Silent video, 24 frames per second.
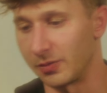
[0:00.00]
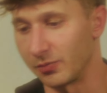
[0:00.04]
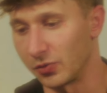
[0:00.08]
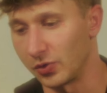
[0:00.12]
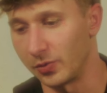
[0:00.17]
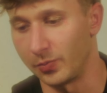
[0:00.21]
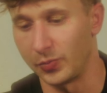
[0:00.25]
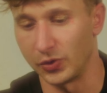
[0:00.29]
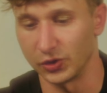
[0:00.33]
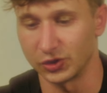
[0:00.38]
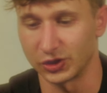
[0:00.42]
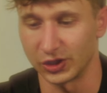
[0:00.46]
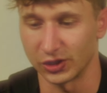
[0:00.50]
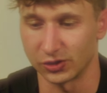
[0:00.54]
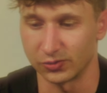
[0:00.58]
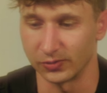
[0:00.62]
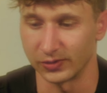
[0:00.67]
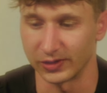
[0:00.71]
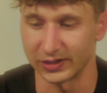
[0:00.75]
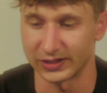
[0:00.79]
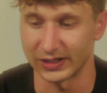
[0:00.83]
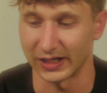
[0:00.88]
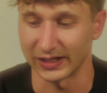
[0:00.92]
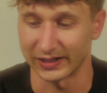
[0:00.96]
put this one
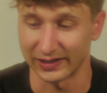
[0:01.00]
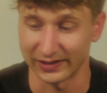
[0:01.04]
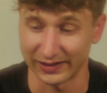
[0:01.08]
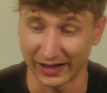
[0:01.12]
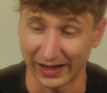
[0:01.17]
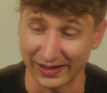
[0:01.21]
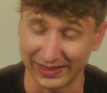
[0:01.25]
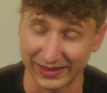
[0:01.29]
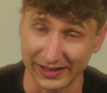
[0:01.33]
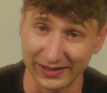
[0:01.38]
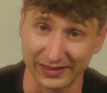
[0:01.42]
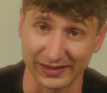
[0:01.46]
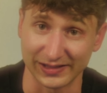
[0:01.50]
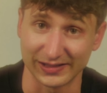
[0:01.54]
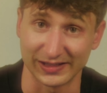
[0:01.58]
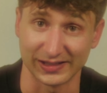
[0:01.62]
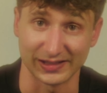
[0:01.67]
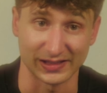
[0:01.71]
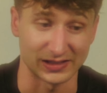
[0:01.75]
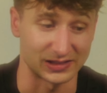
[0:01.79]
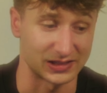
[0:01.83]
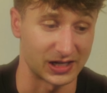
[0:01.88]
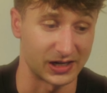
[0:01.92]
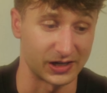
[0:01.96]
aside because I think this is
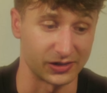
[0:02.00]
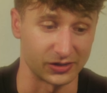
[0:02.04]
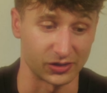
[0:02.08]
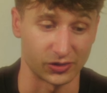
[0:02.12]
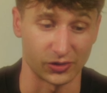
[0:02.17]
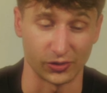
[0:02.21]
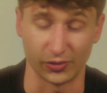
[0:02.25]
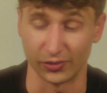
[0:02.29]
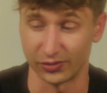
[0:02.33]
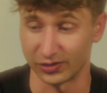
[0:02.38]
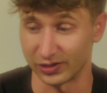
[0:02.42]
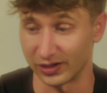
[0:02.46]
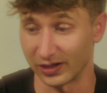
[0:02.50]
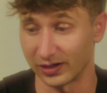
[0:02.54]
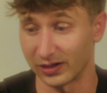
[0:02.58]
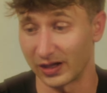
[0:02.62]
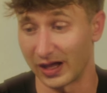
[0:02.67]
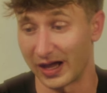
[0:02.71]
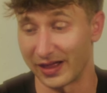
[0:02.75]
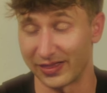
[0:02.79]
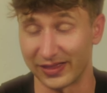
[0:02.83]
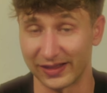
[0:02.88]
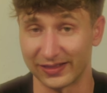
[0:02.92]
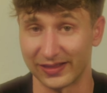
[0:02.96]
a ton of clothing.
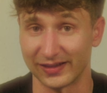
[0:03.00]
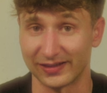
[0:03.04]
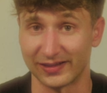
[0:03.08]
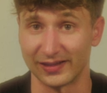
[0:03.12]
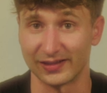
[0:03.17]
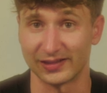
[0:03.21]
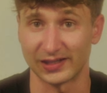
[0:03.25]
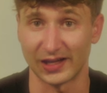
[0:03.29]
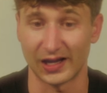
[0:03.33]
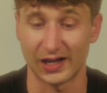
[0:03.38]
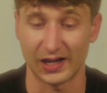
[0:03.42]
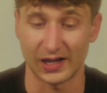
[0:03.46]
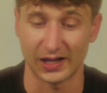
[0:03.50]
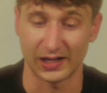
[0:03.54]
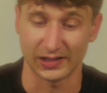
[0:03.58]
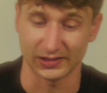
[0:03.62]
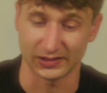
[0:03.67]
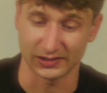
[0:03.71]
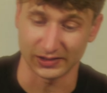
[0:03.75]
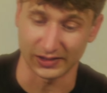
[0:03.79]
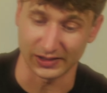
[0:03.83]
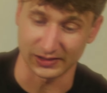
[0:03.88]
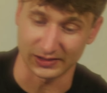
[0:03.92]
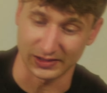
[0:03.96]
I think this is AHA
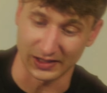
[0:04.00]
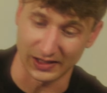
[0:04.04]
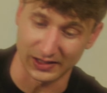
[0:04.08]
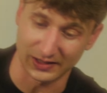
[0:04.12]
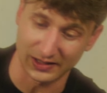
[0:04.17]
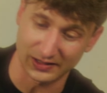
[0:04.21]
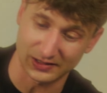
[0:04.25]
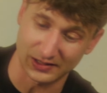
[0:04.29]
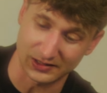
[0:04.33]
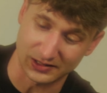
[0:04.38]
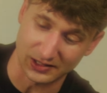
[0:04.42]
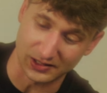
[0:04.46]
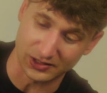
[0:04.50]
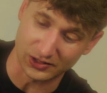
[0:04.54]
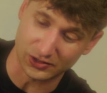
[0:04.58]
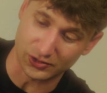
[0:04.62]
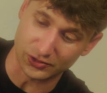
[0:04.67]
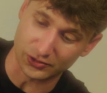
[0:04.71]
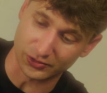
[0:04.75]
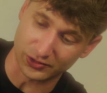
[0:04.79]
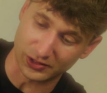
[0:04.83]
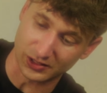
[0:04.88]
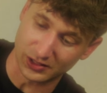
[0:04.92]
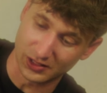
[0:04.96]
Select. I guess a ton of
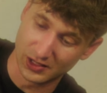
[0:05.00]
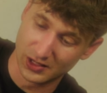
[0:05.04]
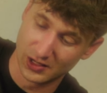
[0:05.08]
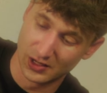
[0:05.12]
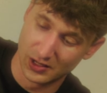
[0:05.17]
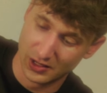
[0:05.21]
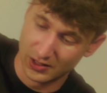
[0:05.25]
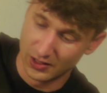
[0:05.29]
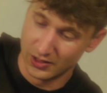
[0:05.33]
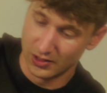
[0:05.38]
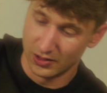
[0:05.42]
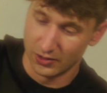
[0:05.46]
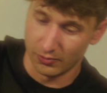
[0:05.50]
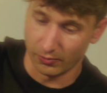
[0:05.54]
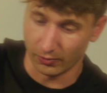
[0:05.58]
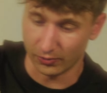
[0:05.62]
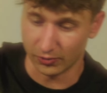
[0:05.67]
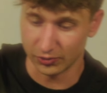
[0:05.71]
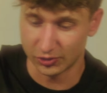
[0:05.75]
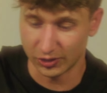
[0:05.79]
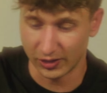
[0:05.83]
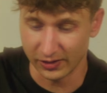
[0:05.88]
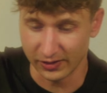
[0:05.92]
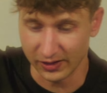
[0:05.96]
clothing. We're
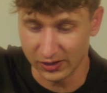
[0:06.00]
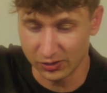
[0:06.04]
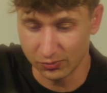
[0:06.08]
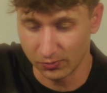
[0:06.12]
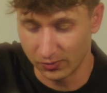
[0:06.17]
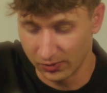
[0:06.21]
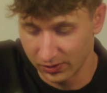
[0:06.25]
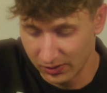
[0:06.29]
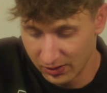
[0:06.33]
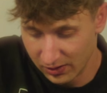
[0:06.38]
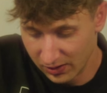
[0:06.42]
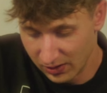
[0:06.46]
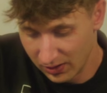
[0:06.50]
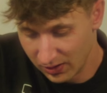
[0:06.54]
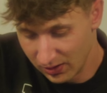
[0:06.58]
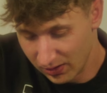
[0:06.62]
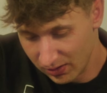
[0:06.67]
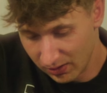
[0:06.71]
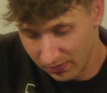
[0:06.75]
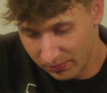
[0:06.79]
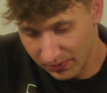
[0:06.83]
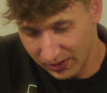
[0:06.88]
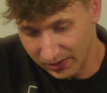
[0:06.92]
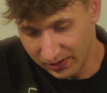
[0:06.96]
going to try this one
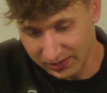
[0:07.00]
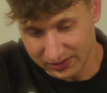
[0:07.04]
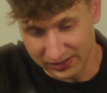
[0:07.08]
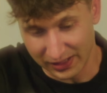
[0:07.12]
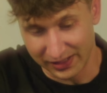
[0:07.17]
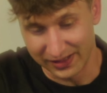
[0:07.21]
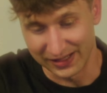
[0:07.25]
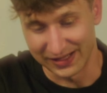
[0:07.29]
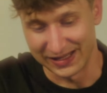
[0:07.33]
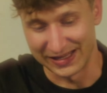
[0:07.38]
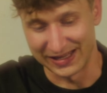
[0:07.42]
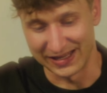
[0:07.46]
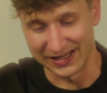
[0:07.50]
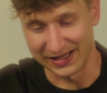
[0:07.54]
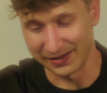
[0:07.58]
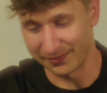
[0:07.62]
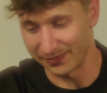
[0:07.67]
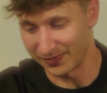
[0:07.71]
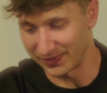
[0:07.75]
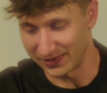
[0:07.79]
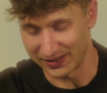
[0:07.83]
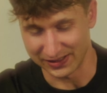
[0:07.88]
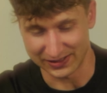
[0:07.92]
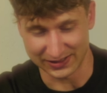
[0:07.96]
because I think,
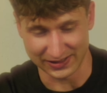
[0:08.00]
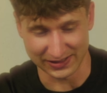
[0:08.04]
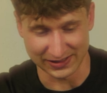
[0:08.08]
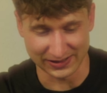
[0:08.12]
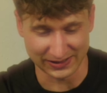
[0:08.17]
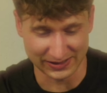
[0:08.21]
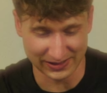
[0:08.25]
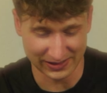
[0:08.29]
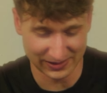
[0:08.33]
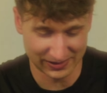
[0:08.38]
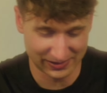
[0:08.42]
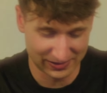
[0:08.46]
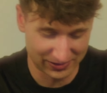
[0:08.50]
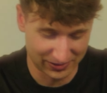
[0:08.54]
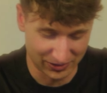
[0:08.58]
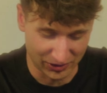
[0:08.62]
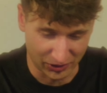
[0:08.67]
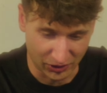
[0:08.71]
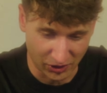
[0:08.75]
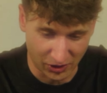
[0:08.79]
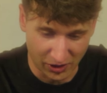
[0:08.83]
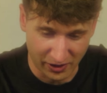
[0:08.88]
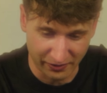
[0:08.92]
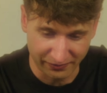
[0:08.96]
yep, this is
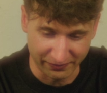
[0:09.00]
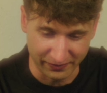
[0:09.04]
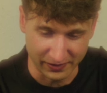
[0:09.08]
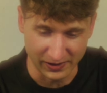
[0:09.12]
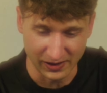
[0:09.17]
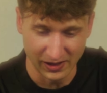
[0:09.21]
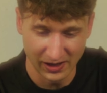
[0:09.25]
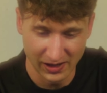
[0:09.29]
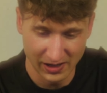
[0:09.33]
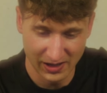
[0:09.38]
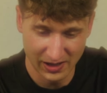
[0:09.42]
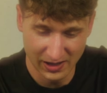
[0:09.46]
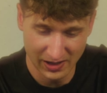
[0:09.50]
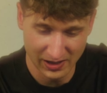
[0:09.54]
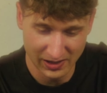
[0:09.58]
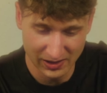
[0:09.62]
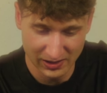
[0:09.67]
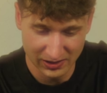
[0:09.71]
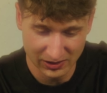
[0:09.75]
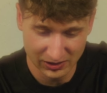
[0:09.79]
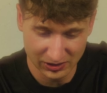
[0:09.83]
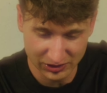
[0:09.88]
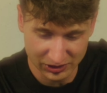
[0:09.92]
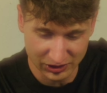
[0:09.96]
quality.
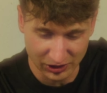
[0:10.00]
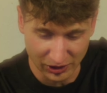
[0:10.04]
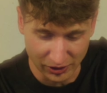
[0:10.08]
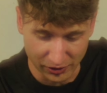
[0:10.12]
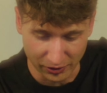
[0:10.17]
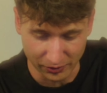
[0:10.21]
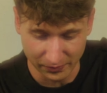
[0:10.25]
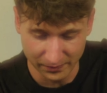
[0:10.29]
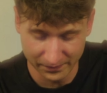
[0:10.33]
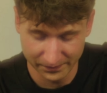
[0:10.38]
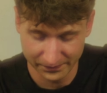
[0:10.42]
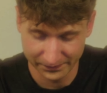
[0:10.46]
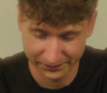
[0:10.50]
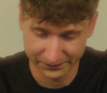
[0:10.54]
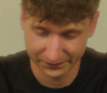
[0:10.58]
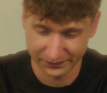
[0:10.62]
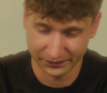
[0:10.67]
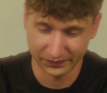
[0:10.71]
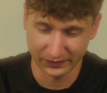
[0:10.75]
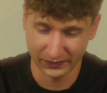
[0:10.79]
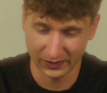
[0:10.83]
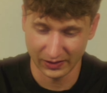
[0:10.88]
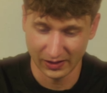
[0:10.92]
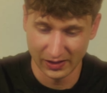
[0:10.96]
So,
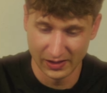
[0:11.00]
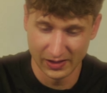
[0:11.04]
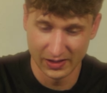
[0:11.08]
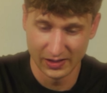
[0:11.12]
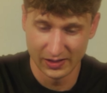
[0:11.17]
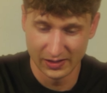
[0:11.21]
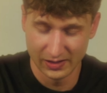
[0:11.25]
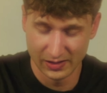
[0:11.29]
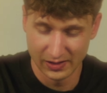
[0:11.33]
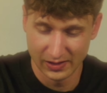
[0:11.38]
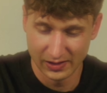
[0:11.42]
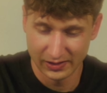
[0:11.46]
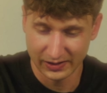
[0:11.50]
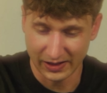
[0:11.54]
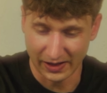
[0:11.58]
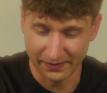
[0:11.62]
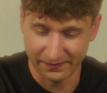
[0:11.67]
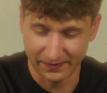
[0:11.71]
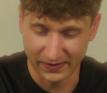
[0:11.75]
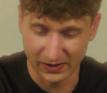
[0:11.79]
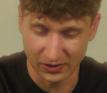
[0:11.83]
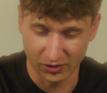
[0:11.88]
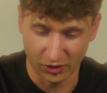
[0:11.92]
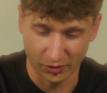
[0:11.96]

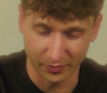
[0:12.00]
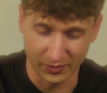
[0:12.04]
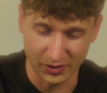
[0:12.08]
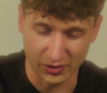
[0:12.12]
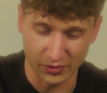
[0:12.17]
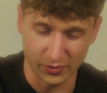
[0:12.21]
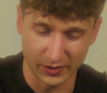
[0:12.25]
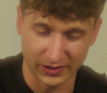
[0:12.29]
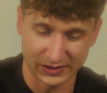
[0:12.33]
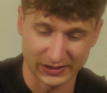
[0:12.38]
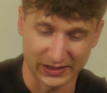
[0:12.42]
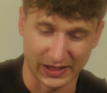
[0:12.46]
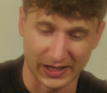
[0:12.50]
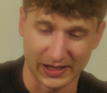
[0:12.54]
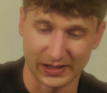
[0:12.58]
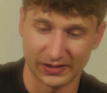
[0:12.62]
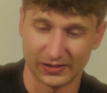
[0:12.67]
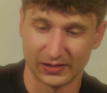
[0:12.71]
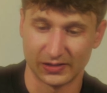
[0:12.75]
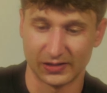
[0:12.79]
Caffeine Army USA